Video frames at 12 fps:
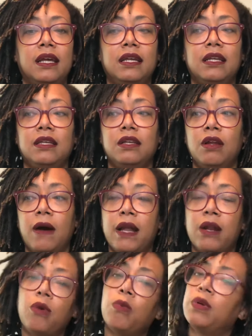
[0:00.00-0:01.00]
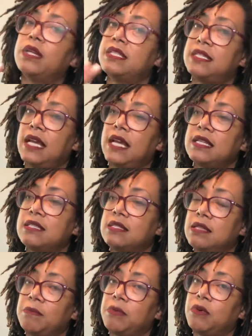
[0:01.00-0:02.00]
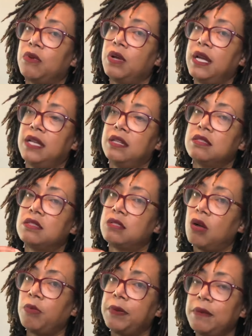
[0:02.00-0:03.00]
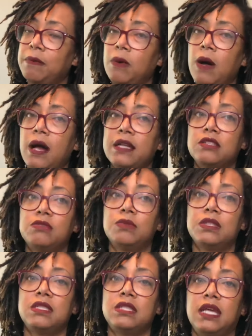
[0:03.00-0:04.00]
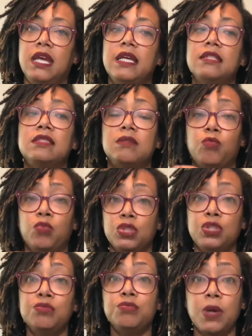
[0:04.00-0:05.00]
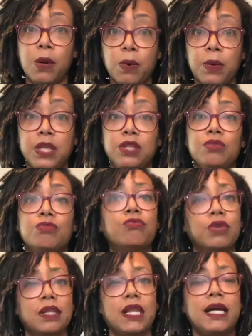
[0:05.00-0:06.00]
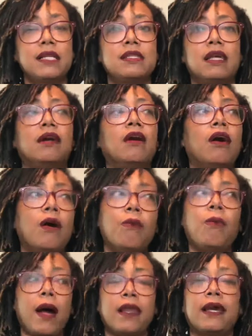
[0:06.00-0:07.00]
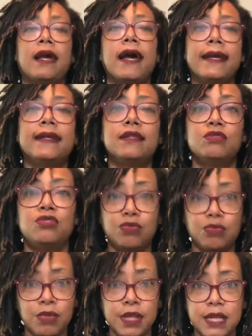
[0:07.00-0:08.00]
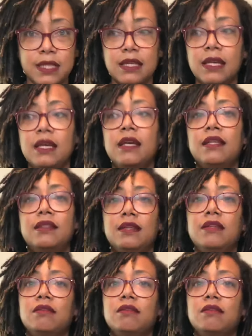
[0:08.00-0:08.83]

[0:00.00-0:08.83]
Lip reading: I don't want to say it's simple and insult people. I just want to say it's when you know it and you realize like, oh, like I can do this, then